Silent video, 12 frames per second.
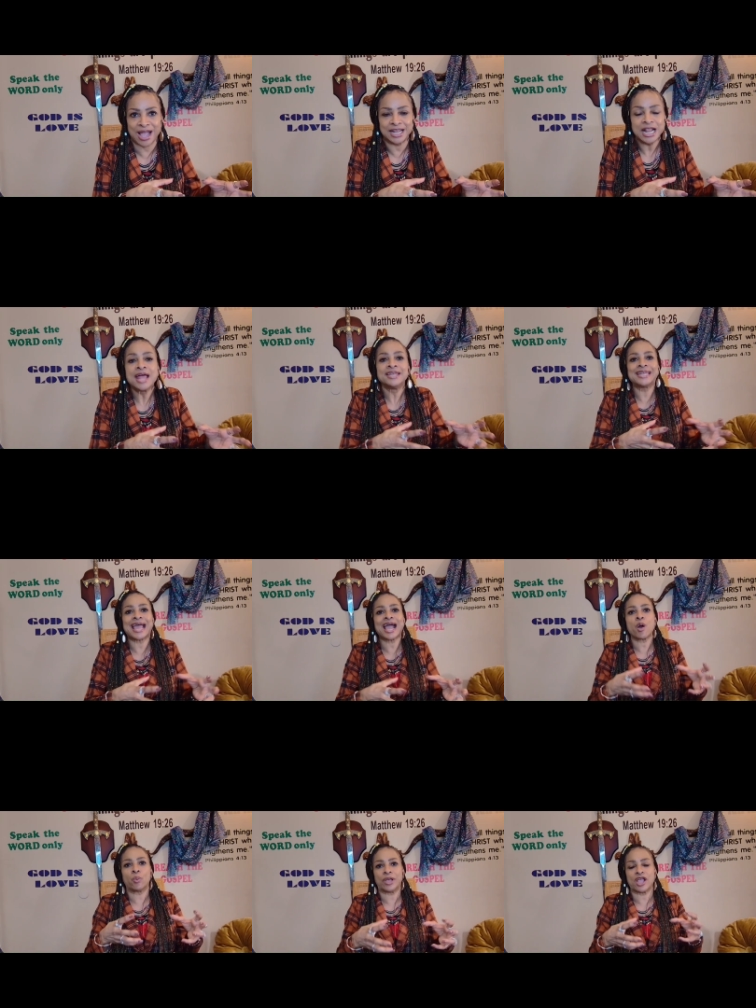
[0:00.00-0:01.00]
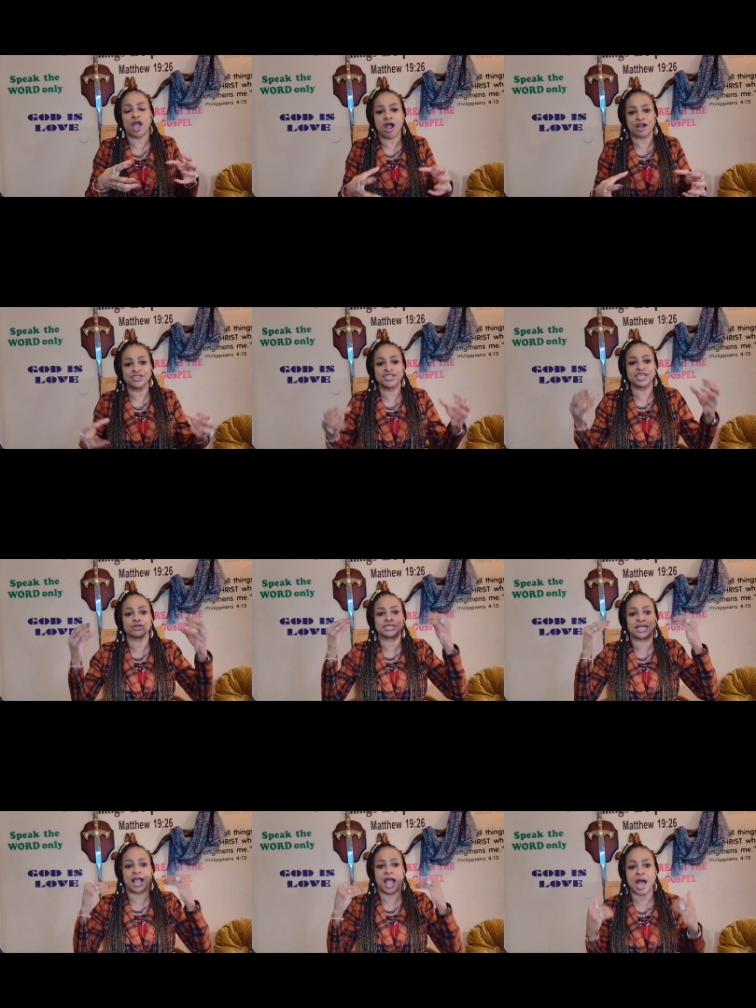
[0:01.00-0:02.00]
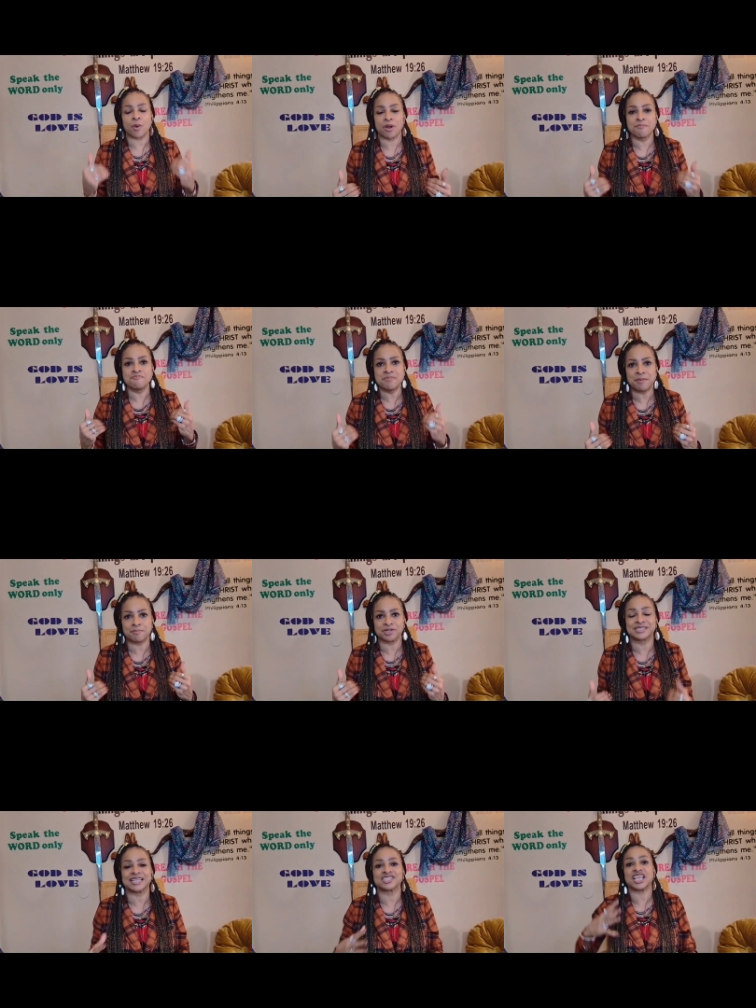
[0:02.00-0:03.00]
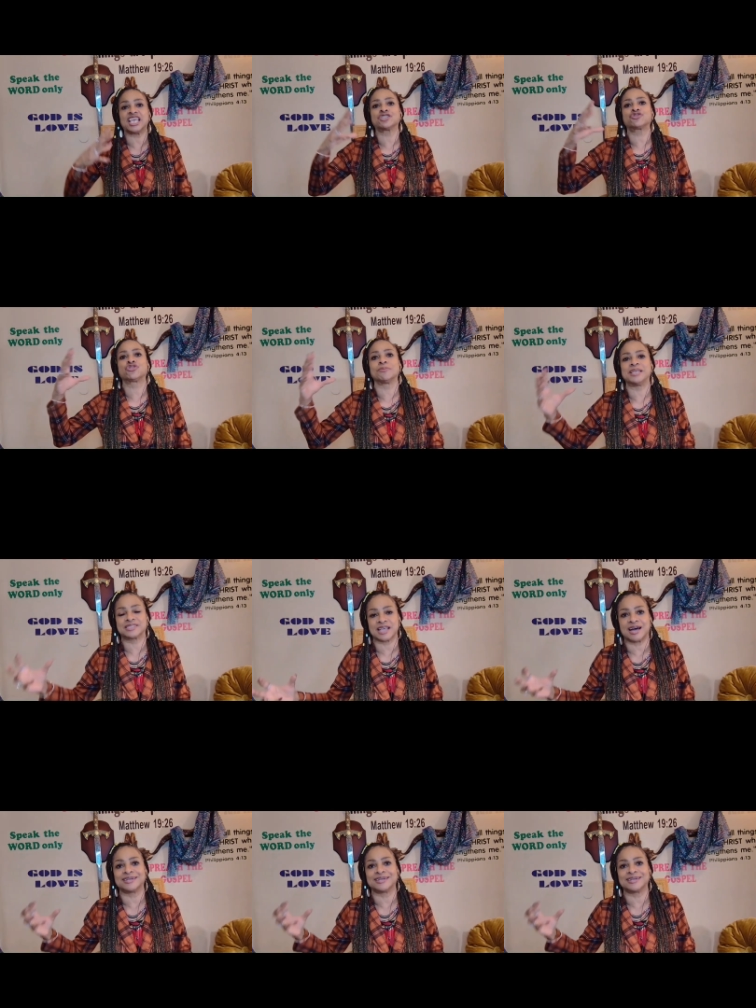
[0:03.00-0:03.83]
right? Now we are yielding our members as instruments